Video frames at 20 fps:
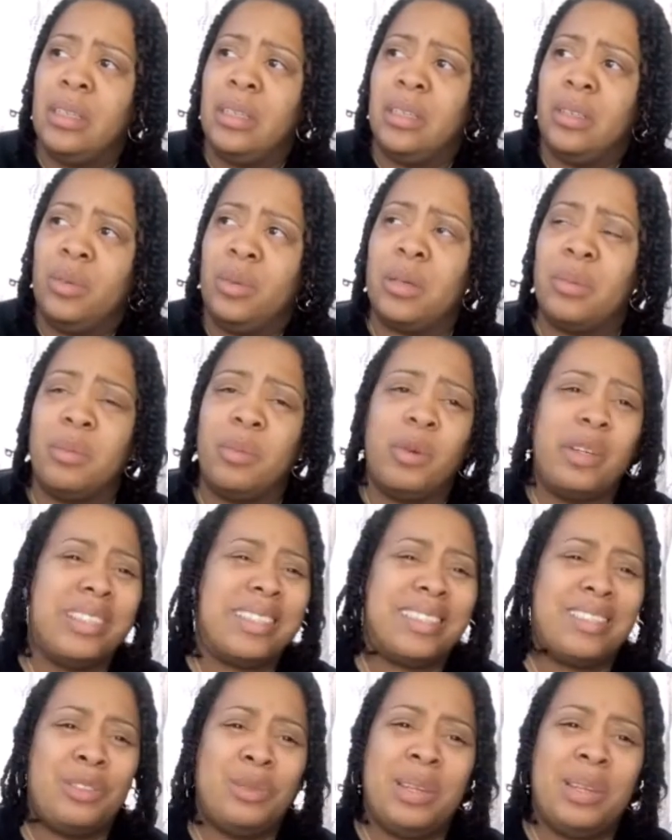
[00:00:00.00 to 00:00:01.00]
one of them
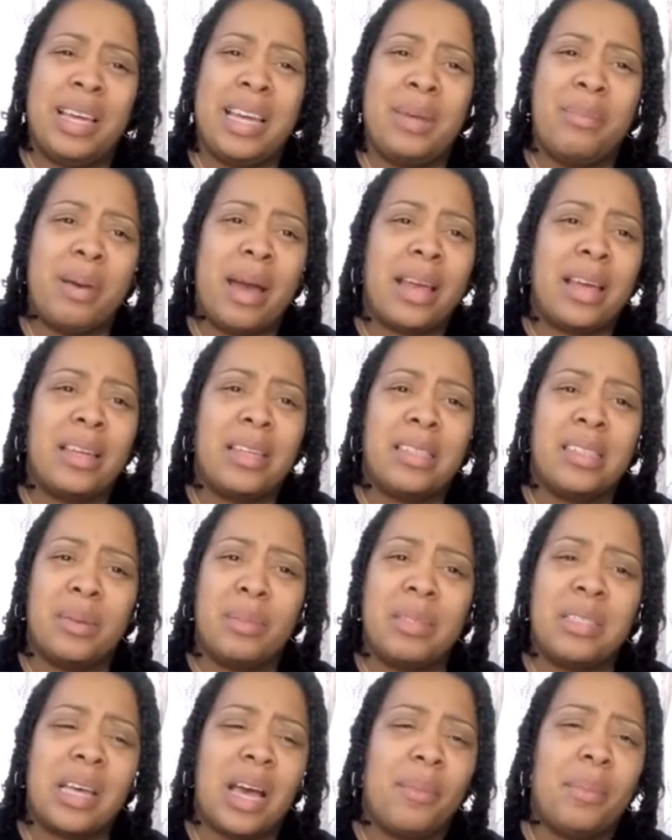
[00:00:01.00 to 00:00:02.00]
when you lay back in the
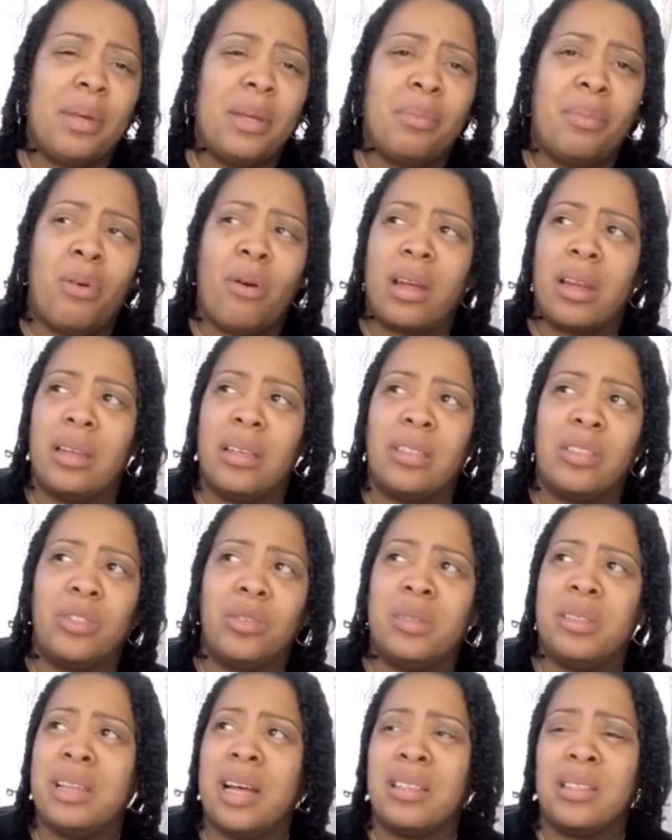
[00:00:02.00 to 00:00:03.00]
summertime in the park and listen to
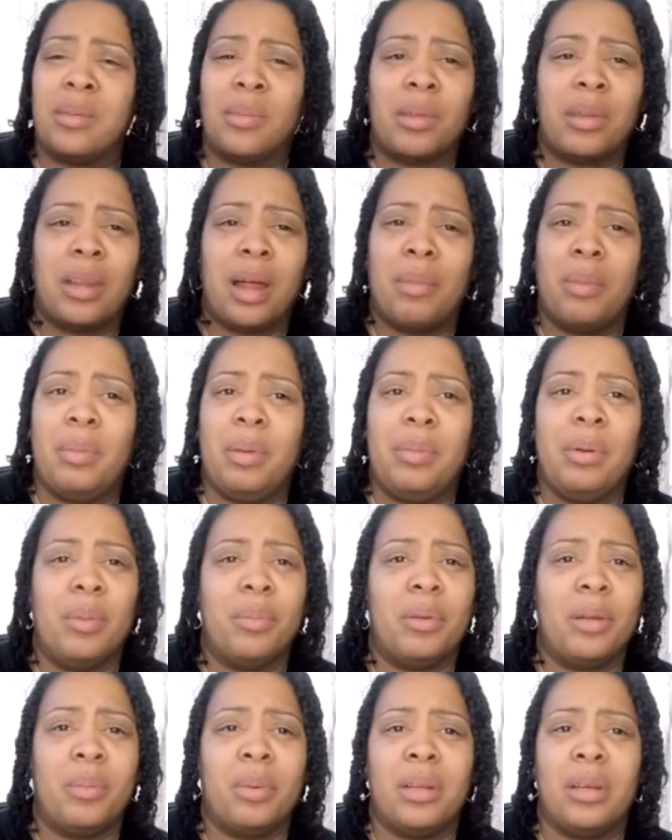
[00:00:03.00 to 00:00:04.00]
it's not something that i'm gonna be
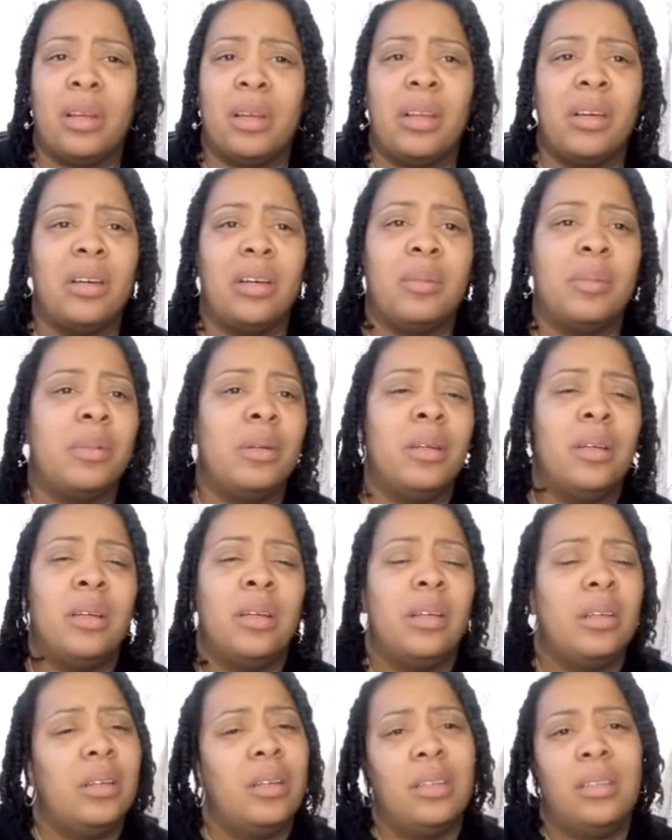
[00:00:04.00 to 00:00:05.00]
bumping up in the club
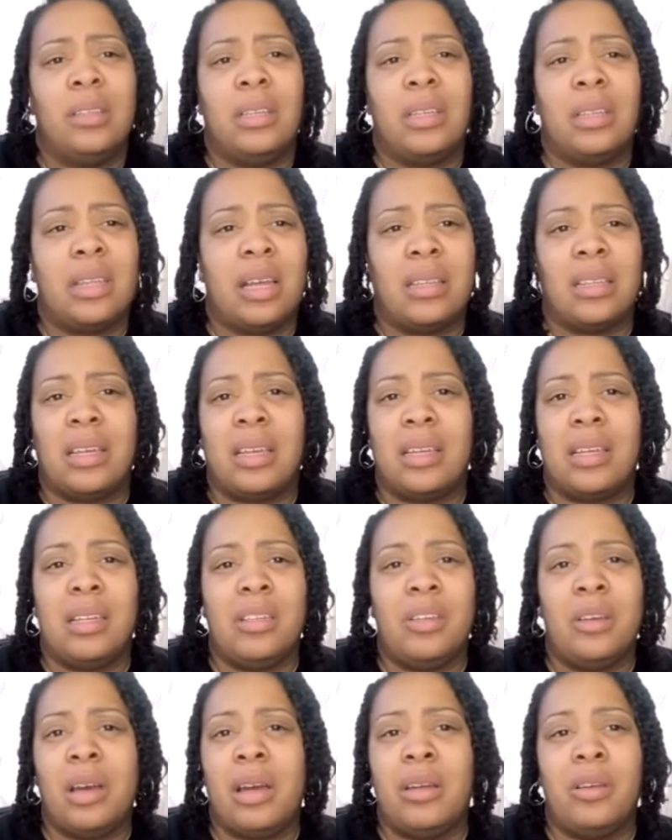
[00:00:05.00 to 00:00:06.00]
nothing like that
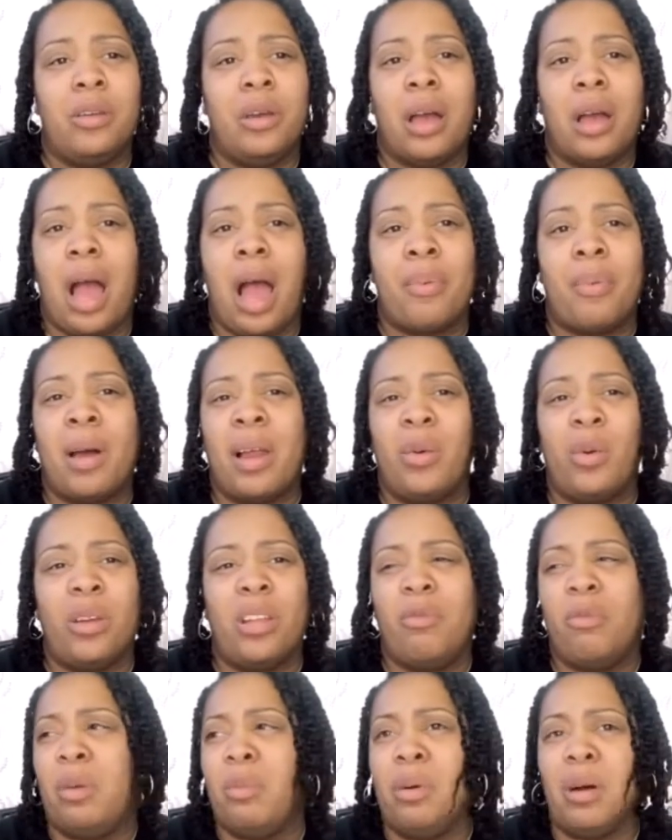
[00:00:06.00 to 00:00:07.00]
i probably won't
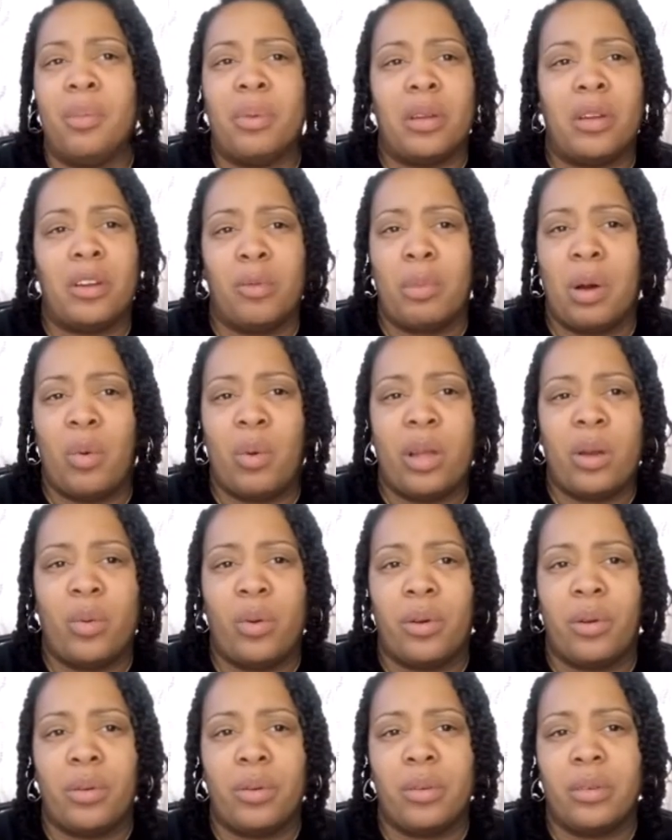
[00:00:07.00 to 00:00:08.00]
even be bumping it on my way to
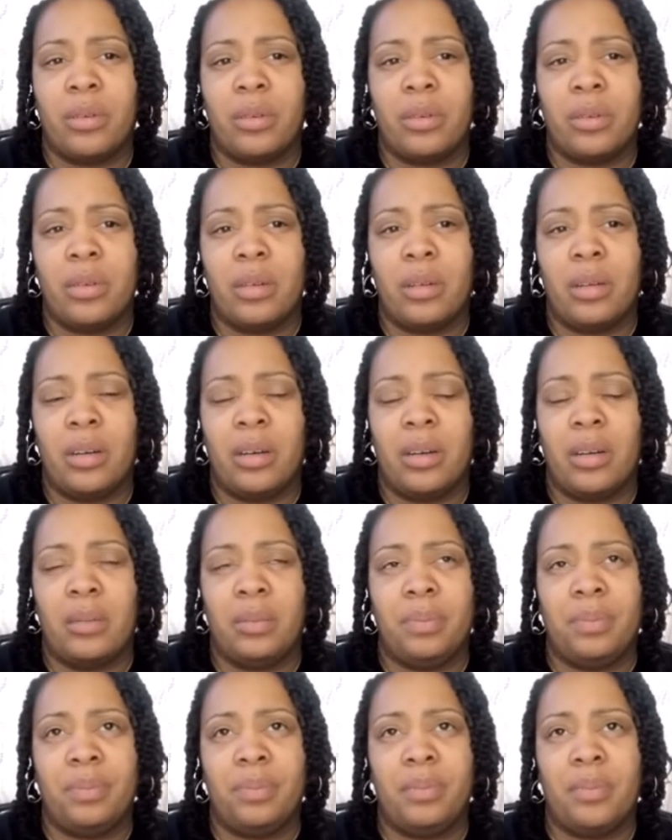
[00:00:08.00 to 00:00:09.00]
work
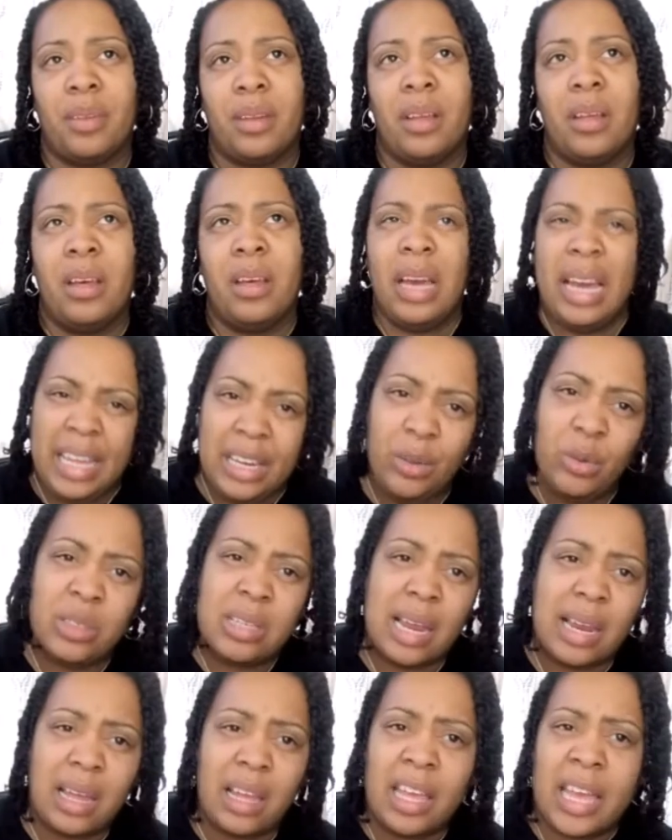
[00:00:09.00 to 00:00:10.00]
um it do
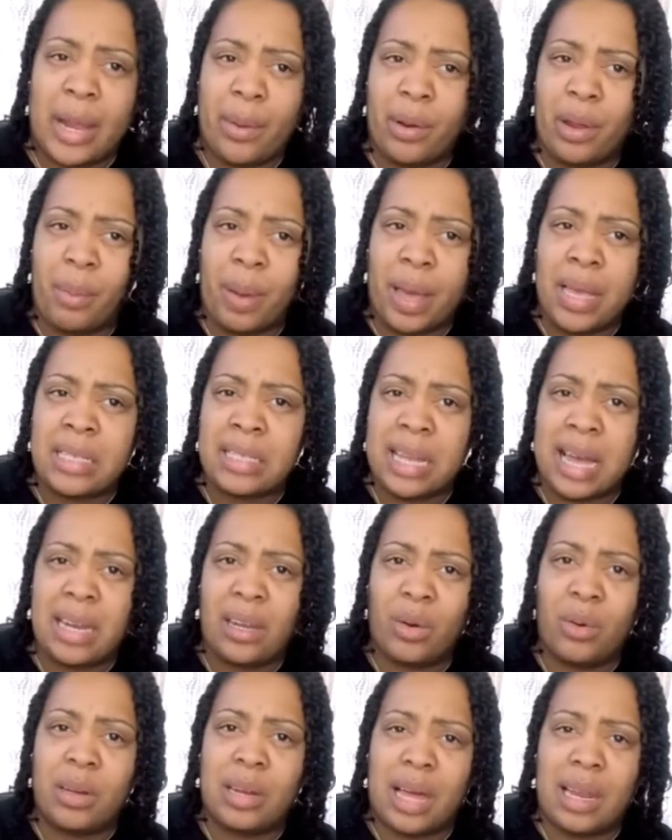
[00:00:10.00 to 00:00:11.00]
sound like a carrier bass line
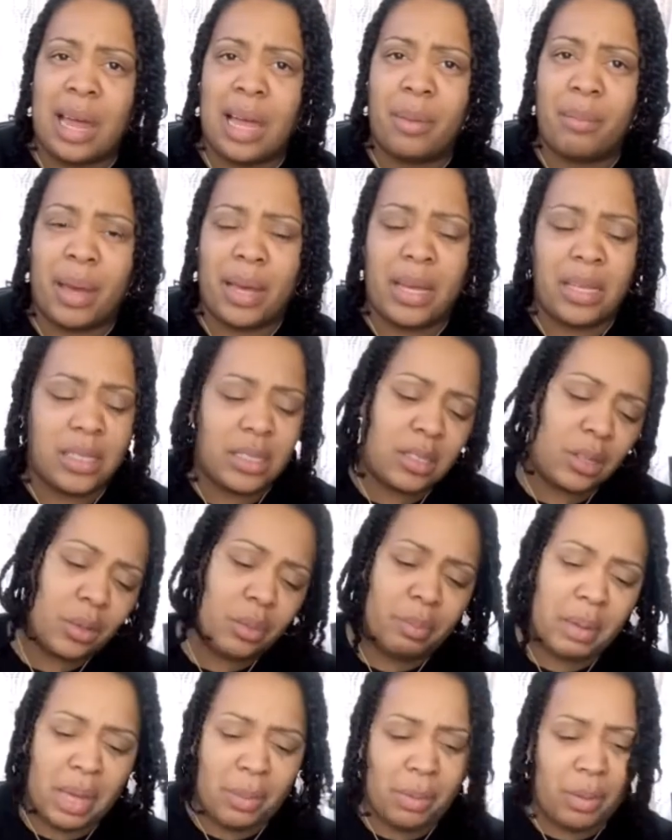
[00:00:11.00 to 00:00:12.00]
though and i like bass so
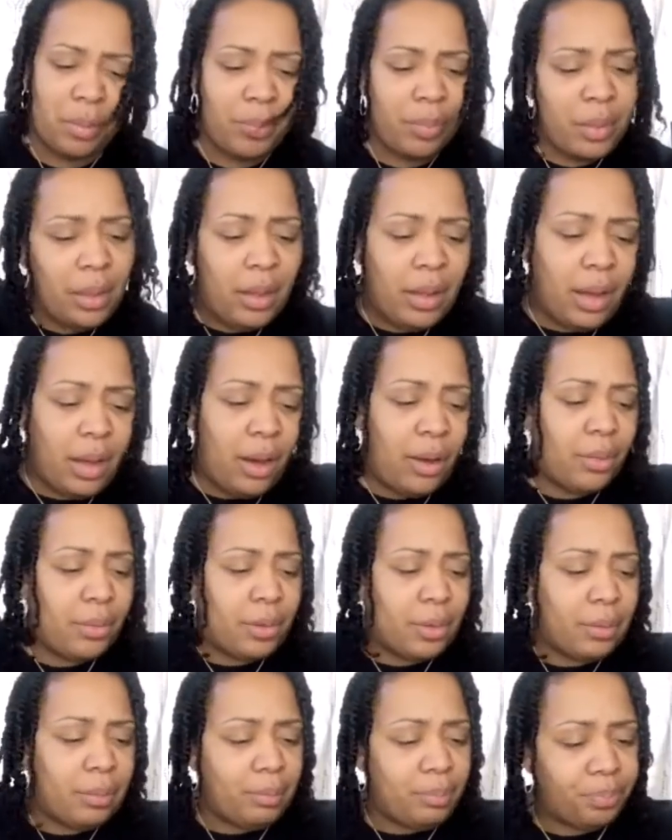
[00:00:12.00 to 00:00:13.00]
maybe i don't
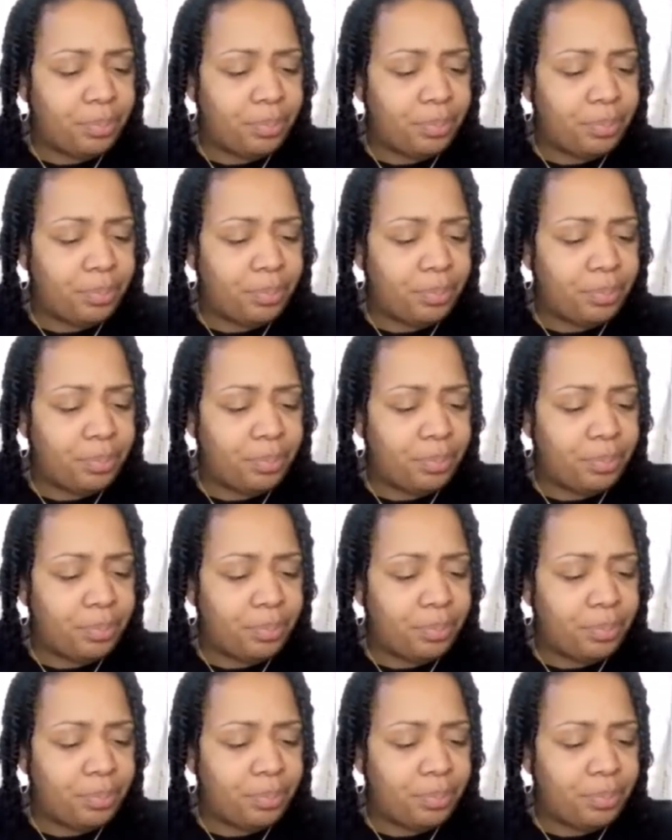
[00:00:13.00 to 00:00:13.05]
know